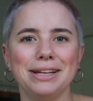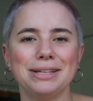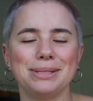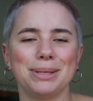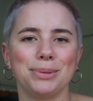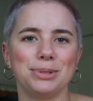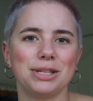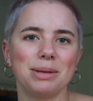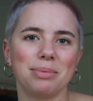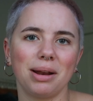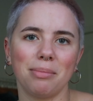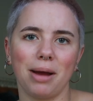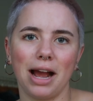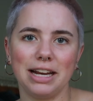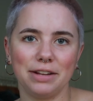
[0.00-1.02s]
So just keep that
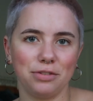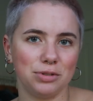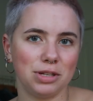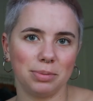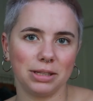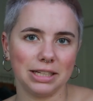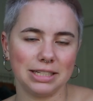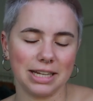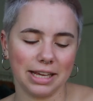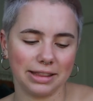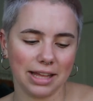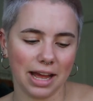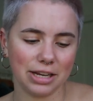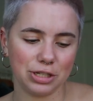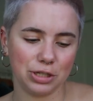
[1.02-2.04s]
in mind if you typically take
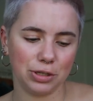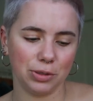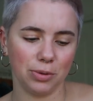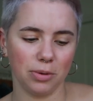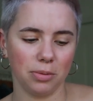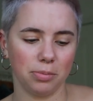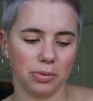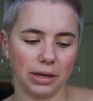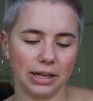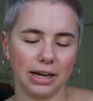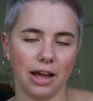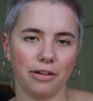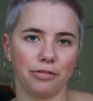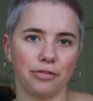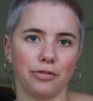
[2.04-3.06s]
that to bring
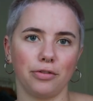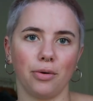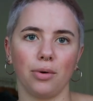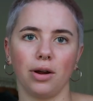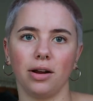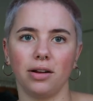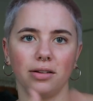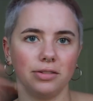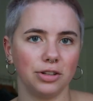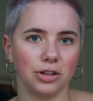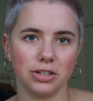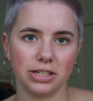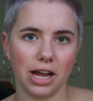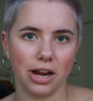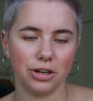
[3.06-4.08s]
enough for your
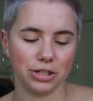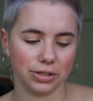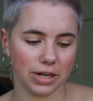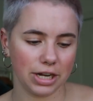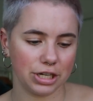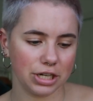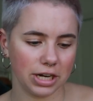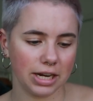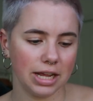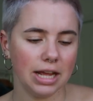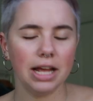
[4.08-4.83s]
entire duration.